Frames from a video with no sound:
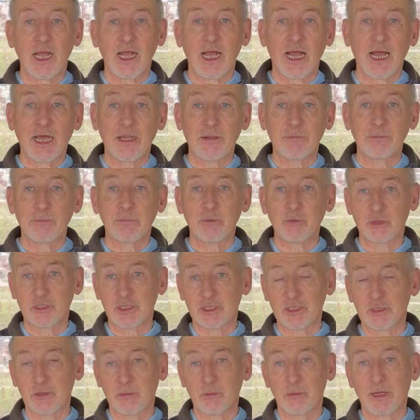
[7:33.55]
and push
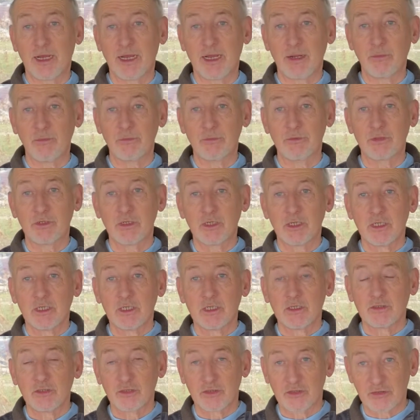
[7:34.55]
it around
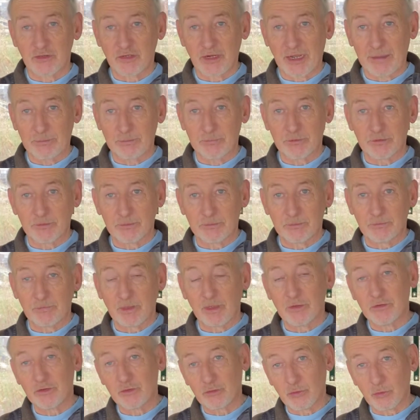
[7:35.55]
to the taps
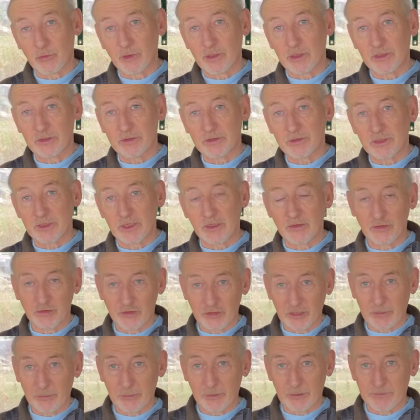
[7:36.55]
and the toilet and the
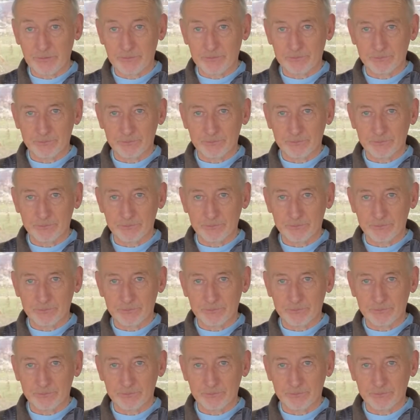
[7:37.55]
shower.